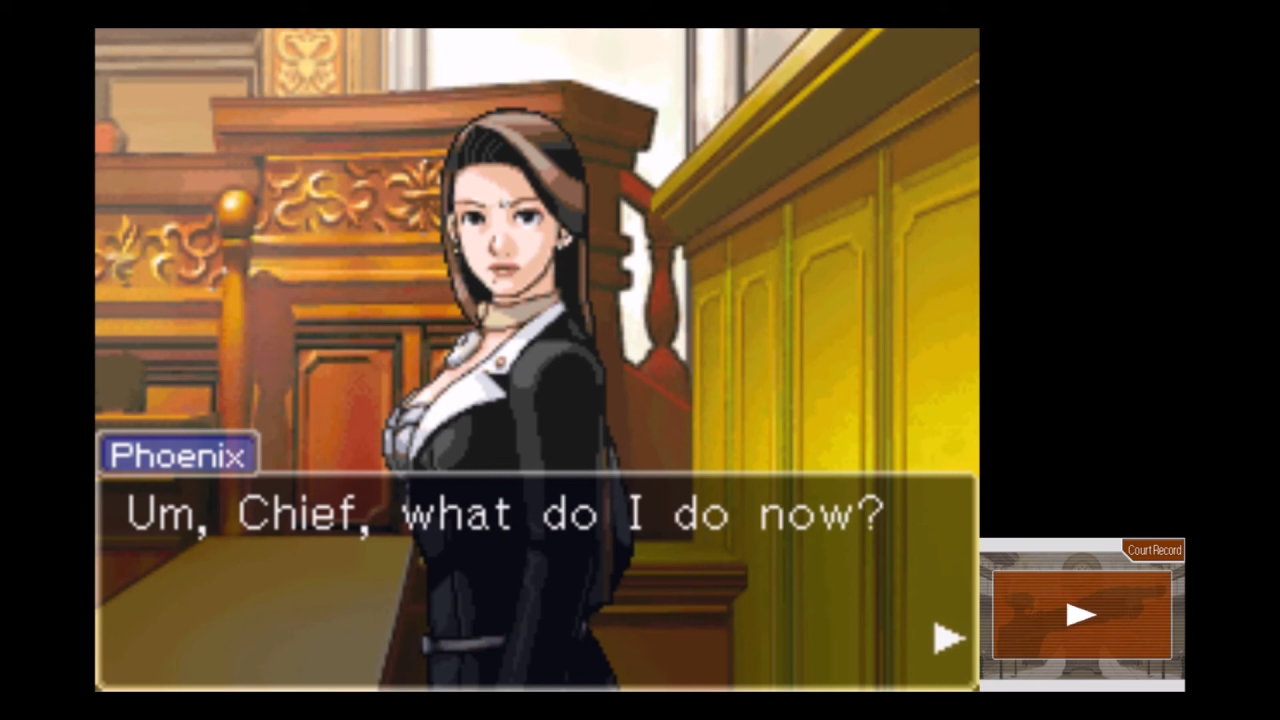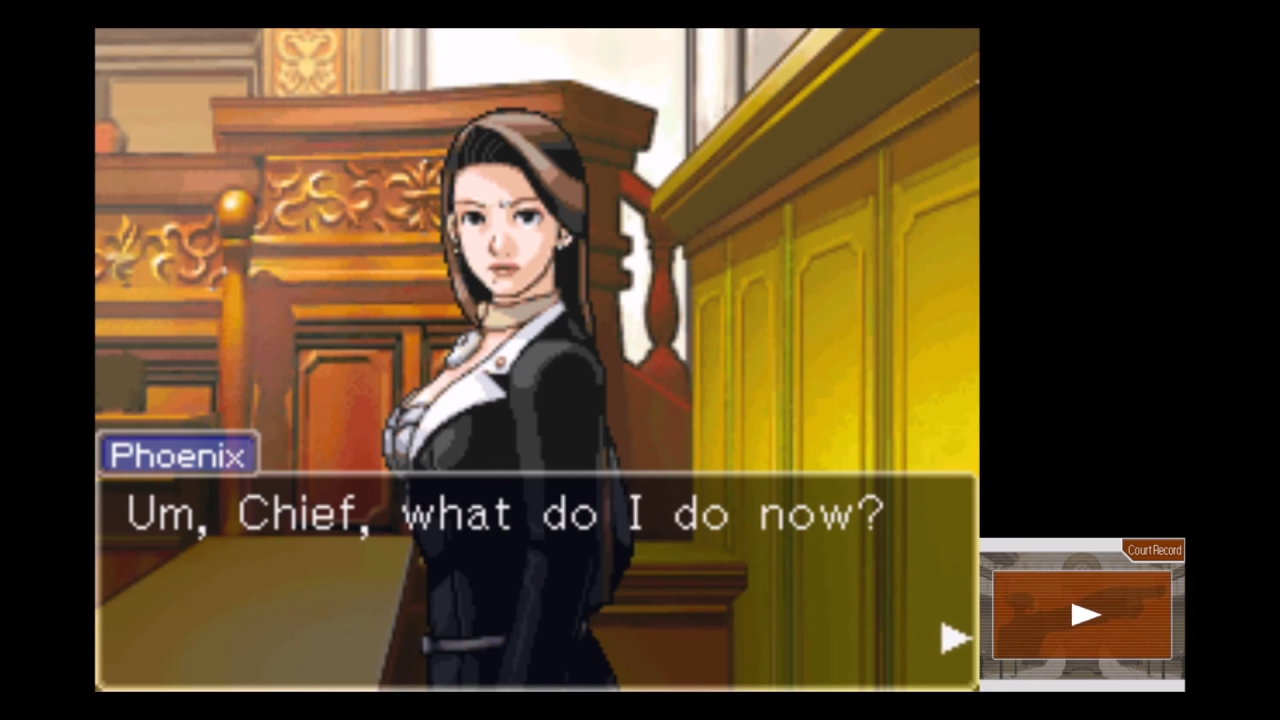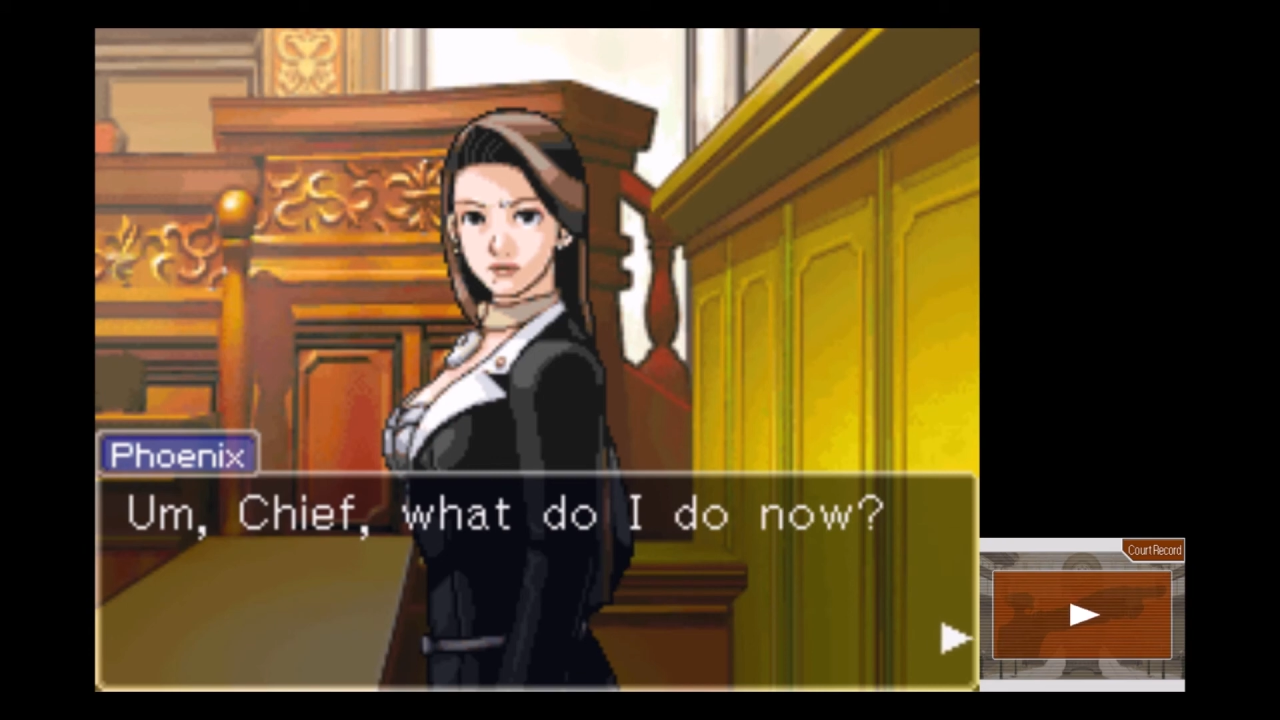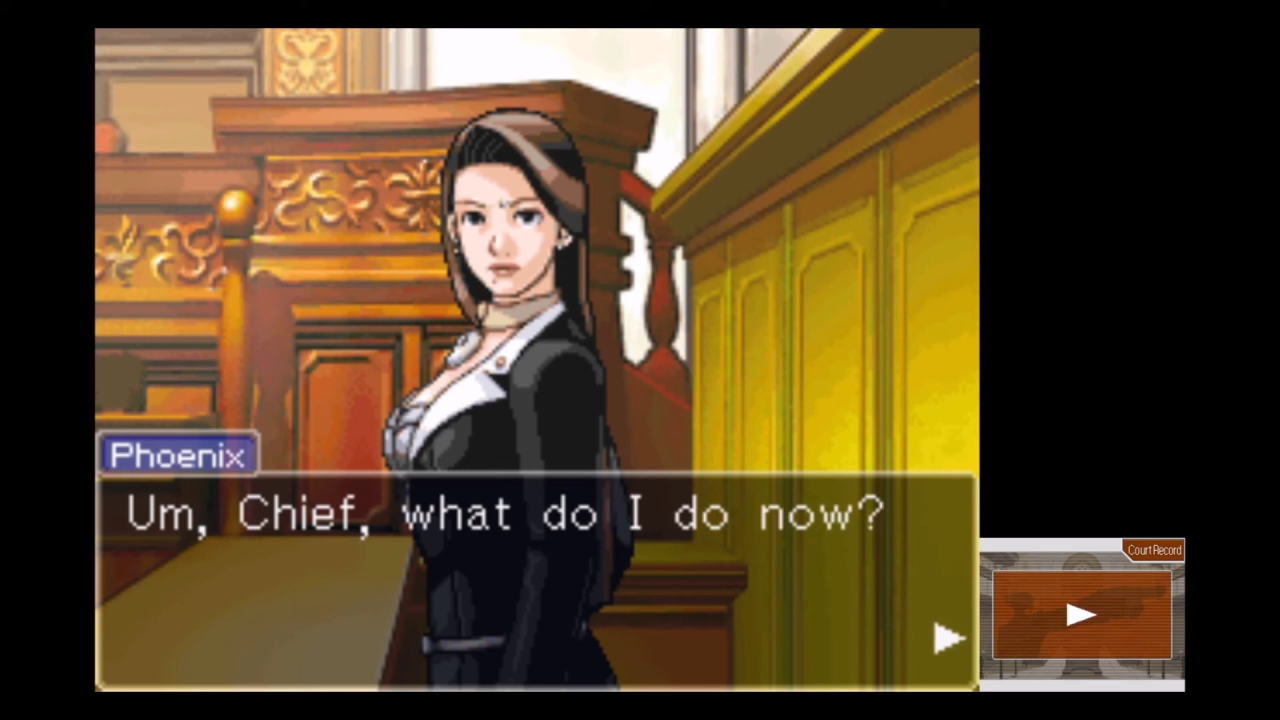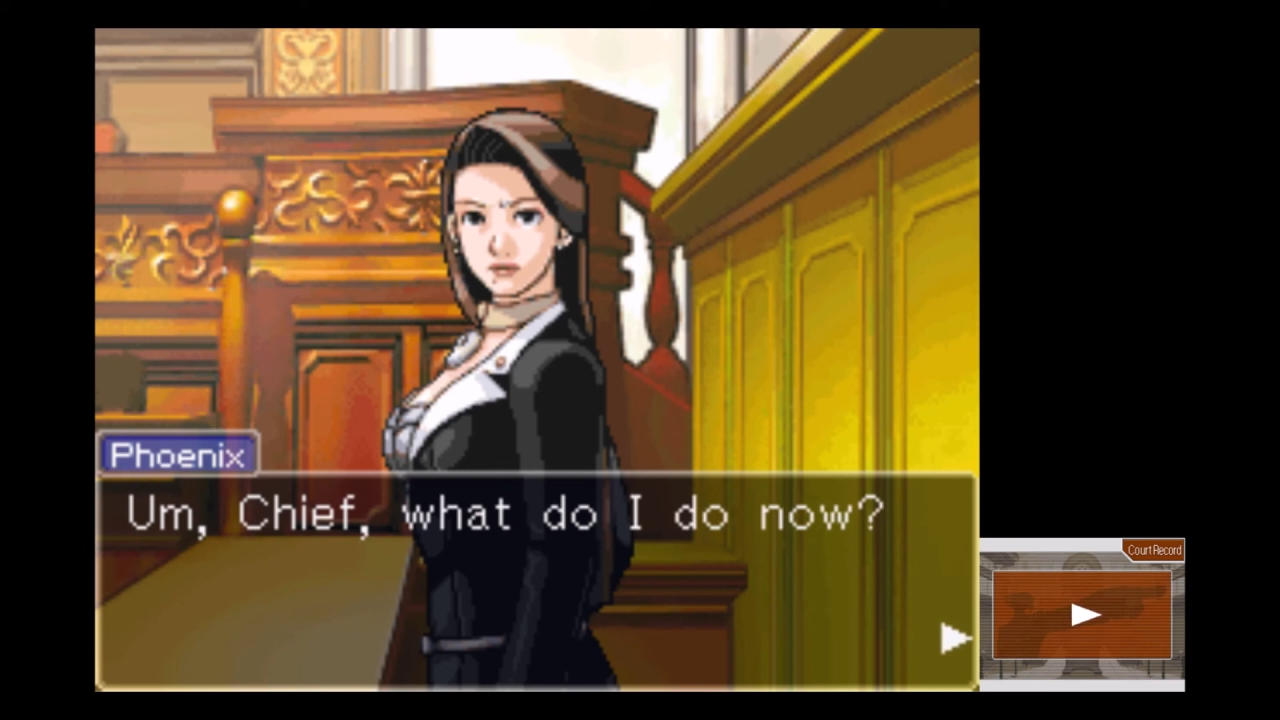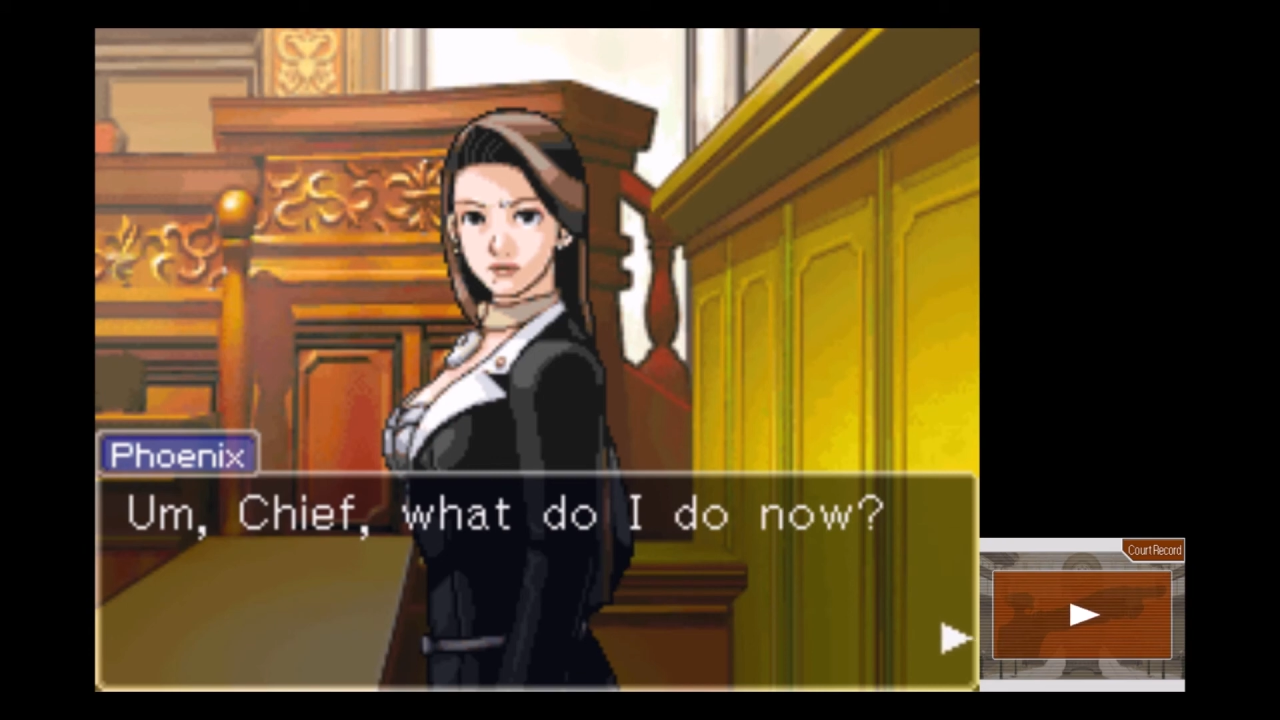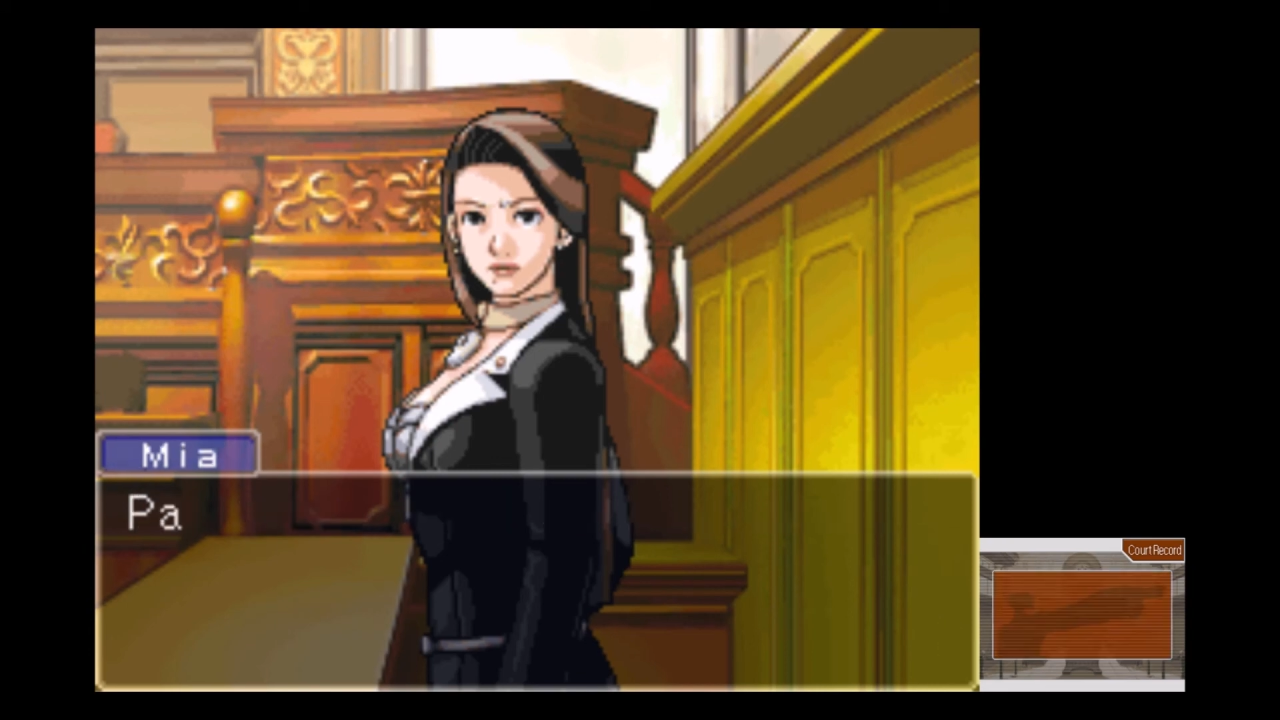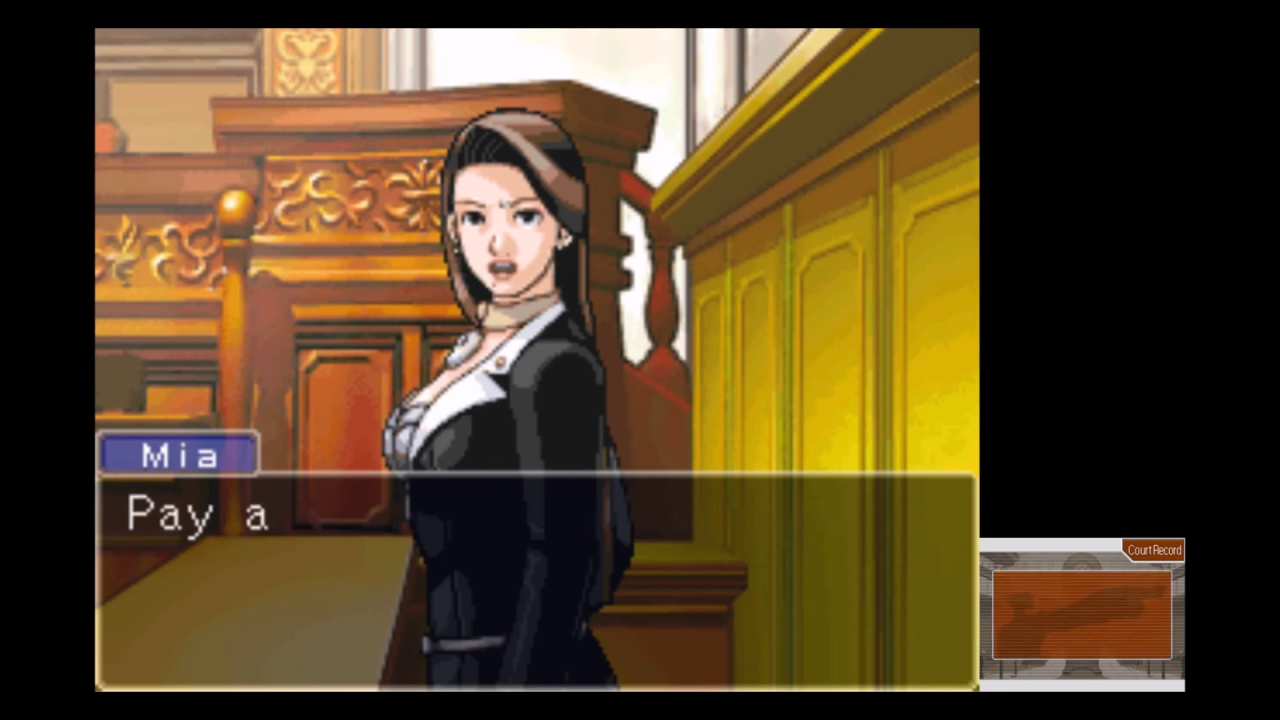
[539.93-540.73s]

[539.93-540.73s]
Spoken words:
do I do now?